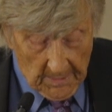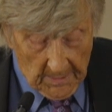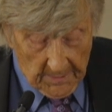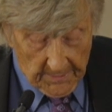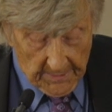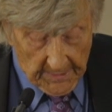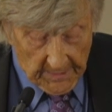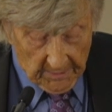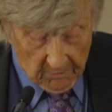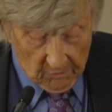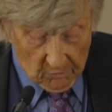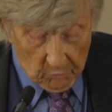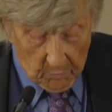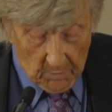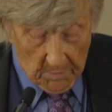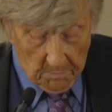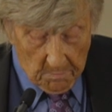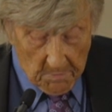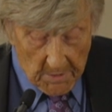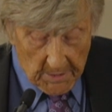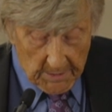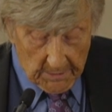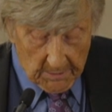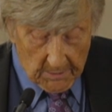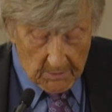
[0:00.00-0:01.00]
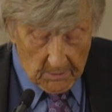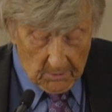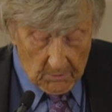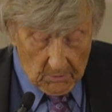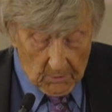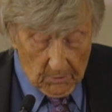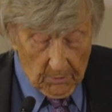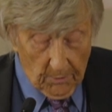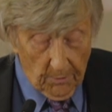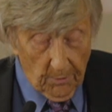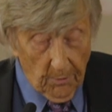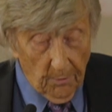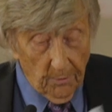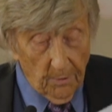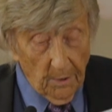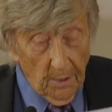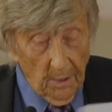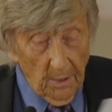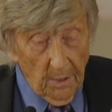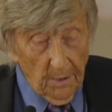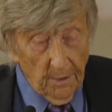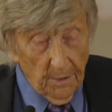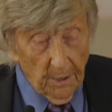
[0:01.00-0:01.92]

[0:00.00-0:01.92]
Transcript: Thus, we might conclude